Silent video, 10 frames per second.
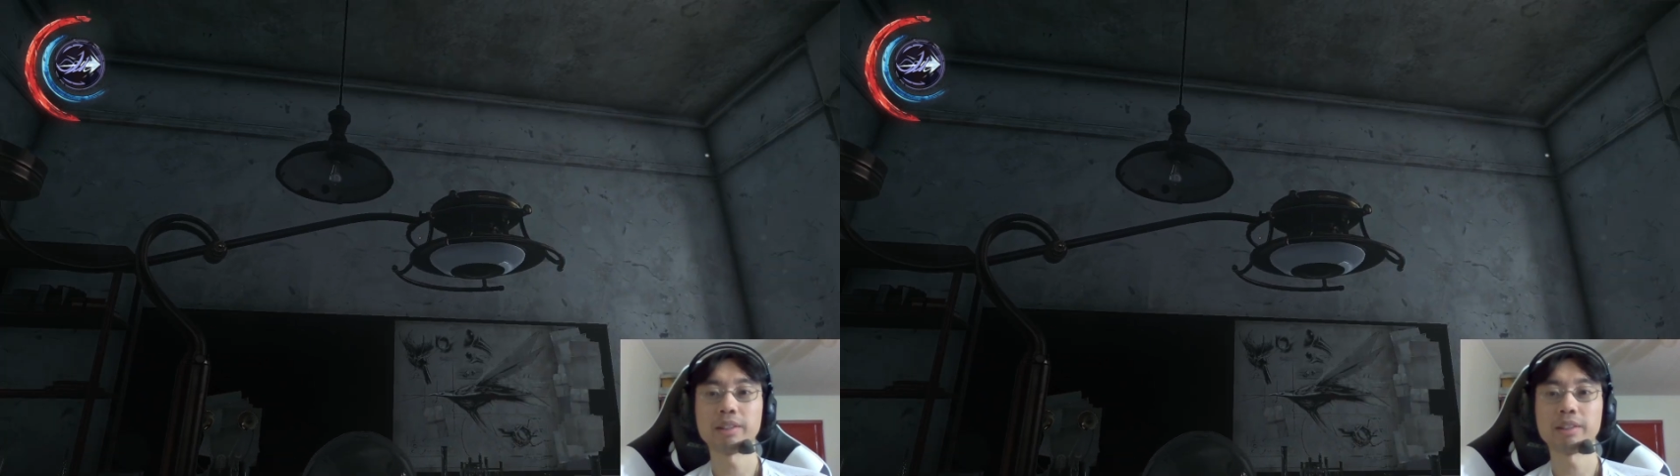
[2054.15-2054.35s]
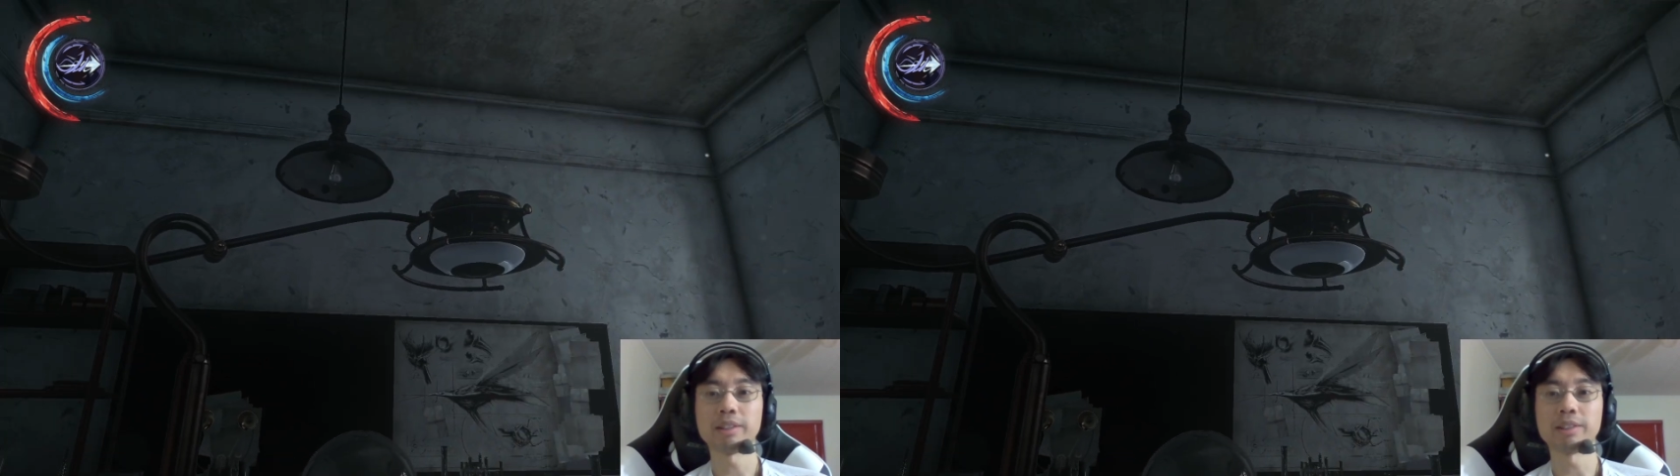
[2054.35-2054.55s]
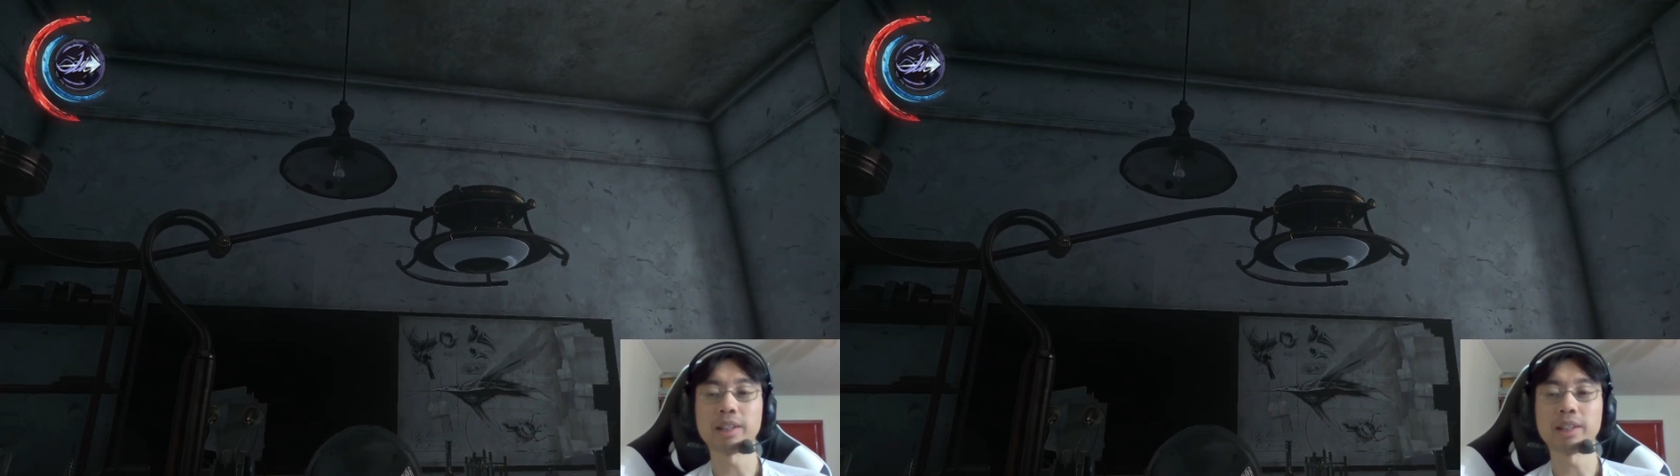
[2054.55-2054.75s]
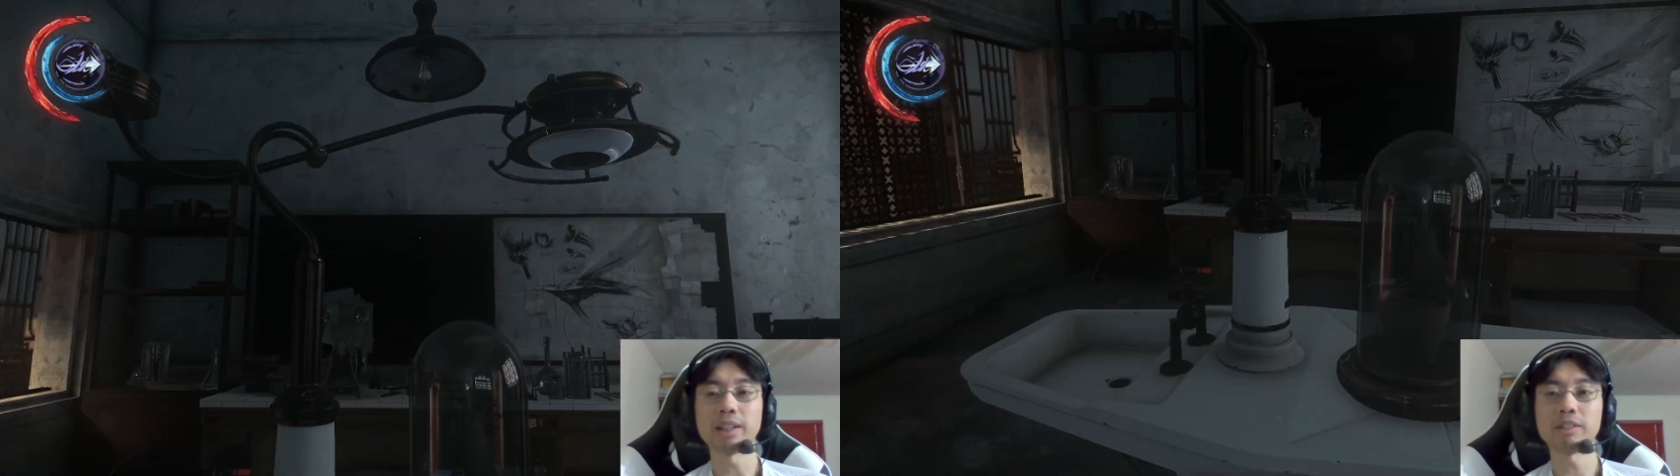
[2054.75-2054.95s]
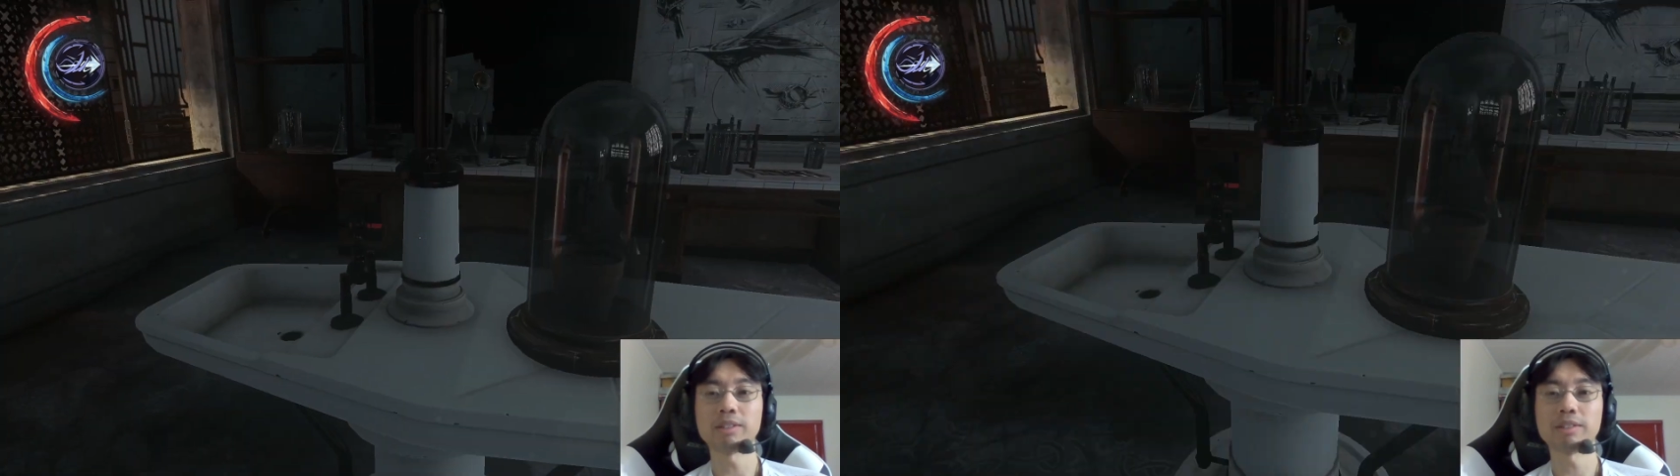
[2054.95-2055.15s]
There's
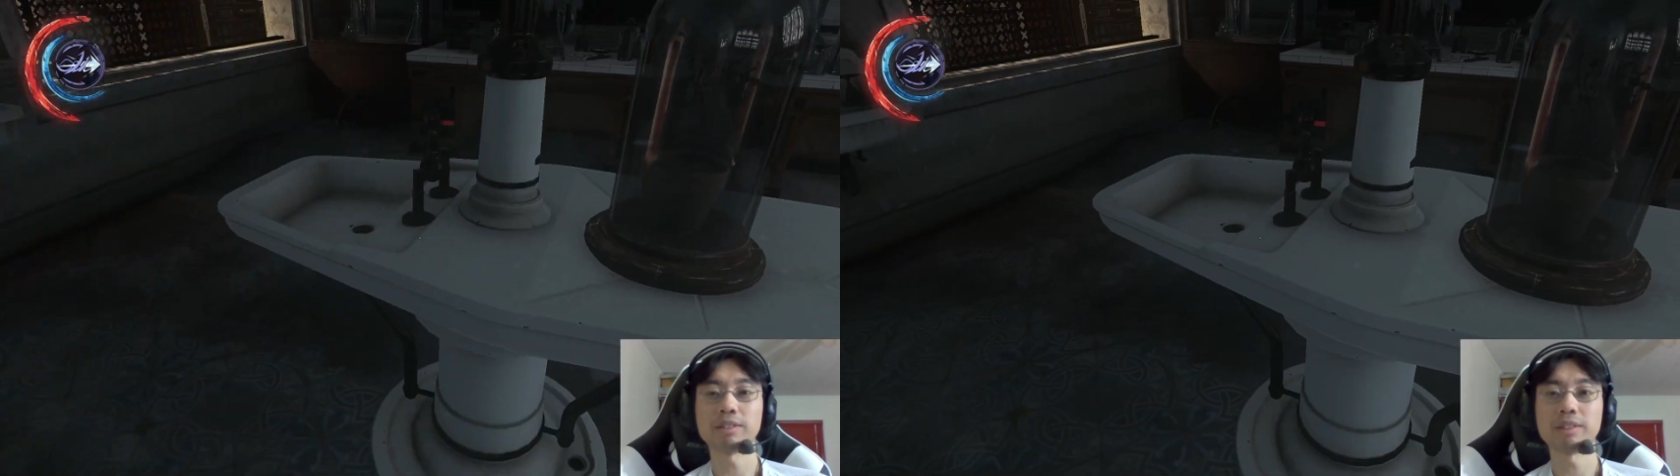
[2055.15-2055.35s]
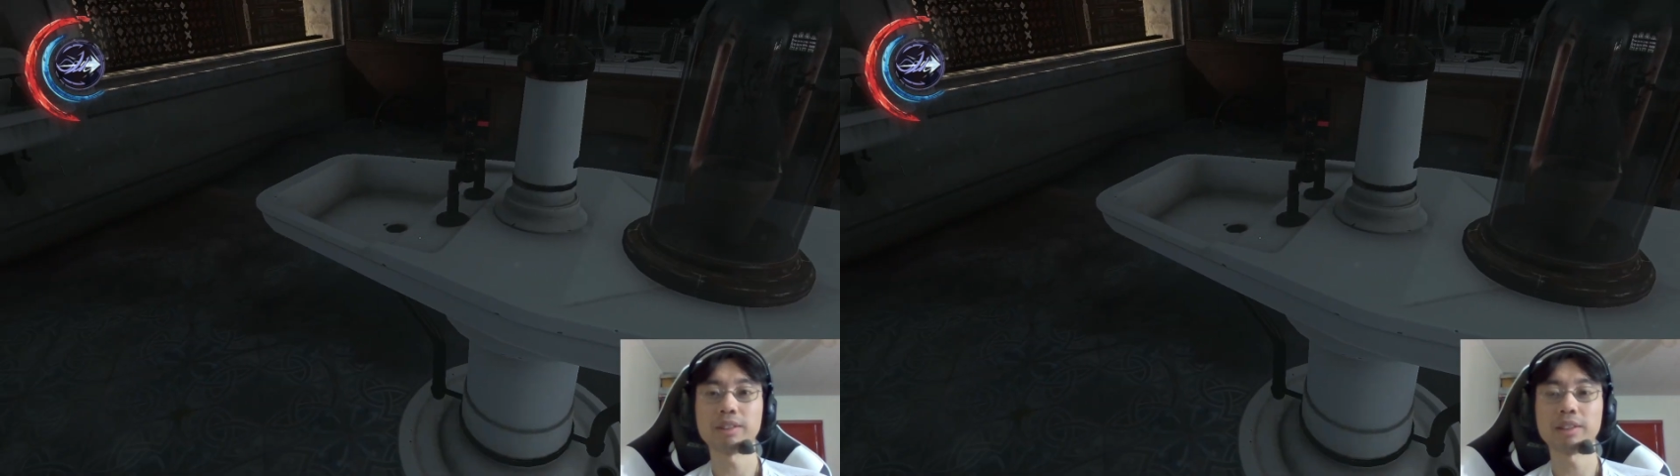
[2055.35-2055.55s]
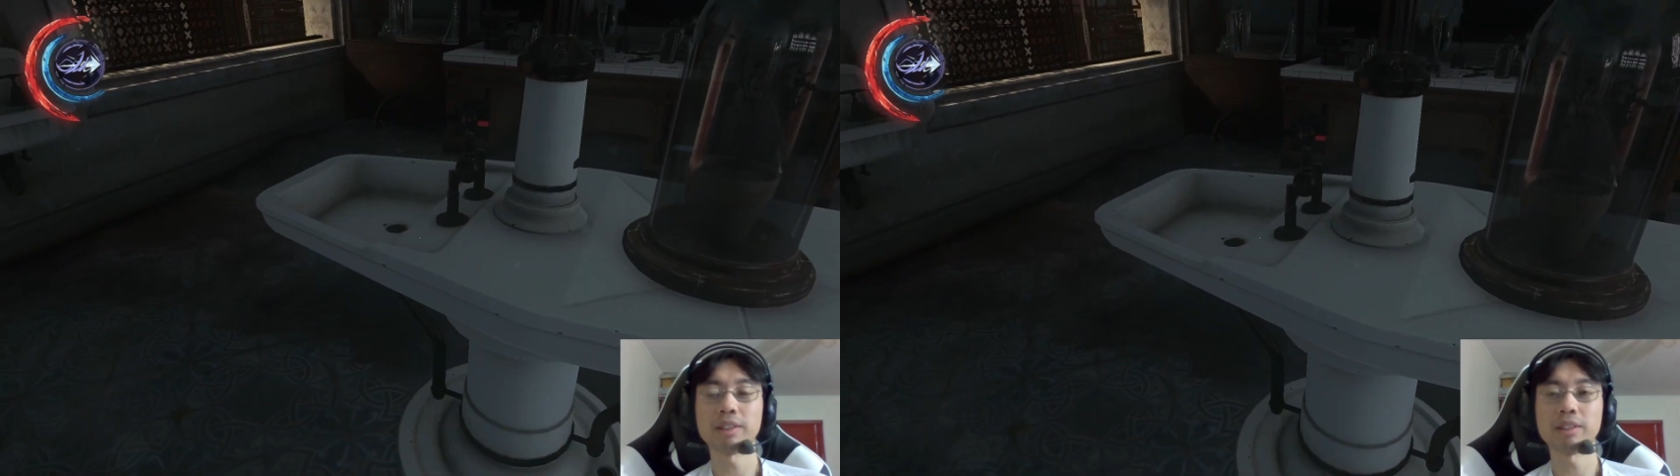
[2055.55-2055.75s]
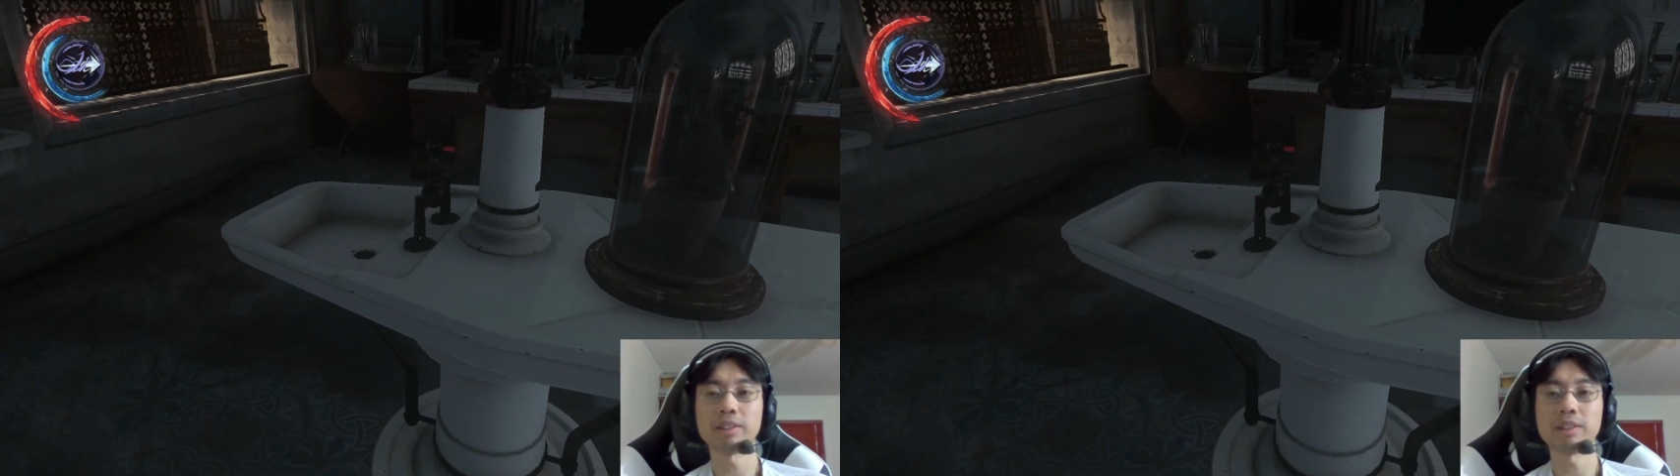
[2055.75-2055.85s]
lights, and